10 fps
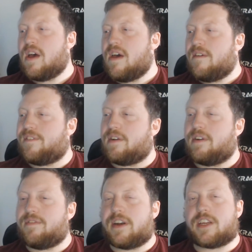Very,
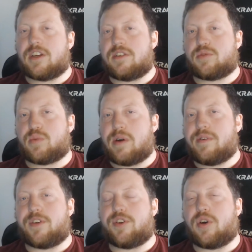very good as well
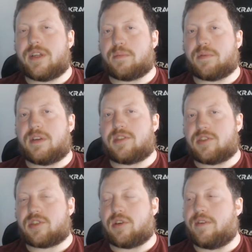if you're not in the police and
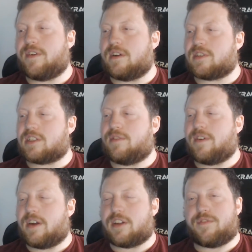security field. It's actually
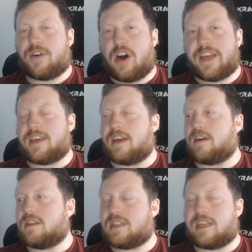very good for hiking
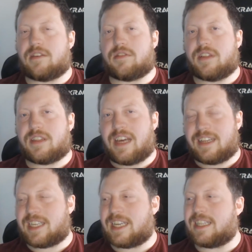and things like that.
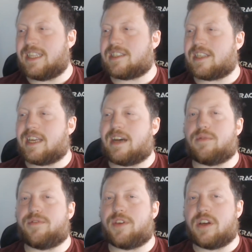Taking this thing out
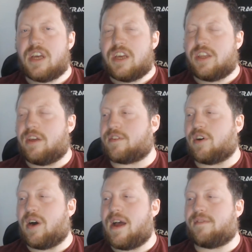with you, you've
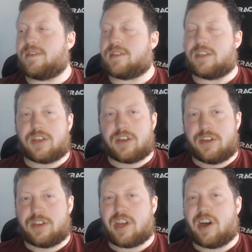got everything you could
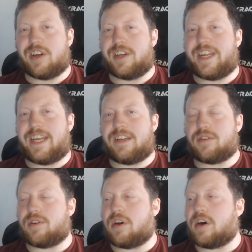kind of need
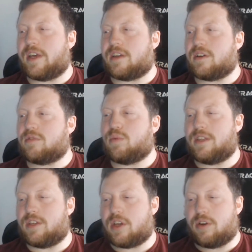on a hike when
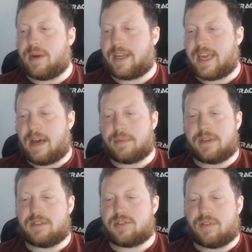you're going away camping
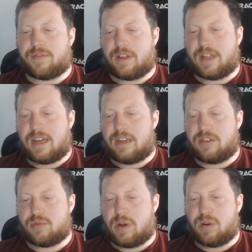and stuff like that
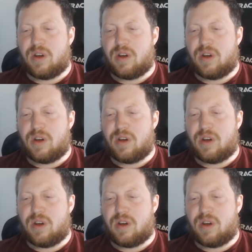as well.